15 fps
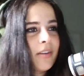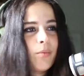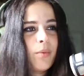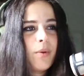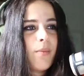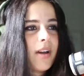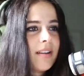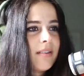
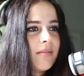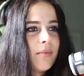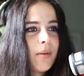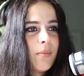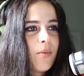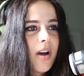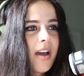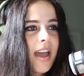we
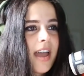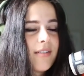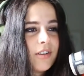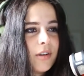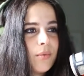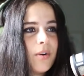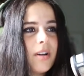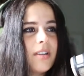want
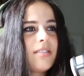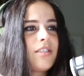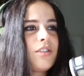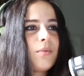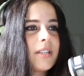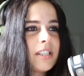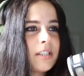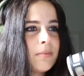everyone
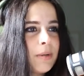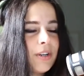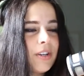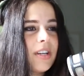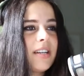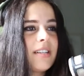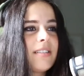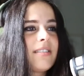to
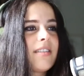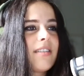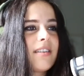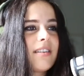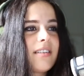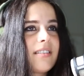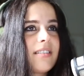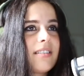experience
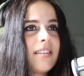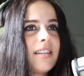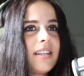the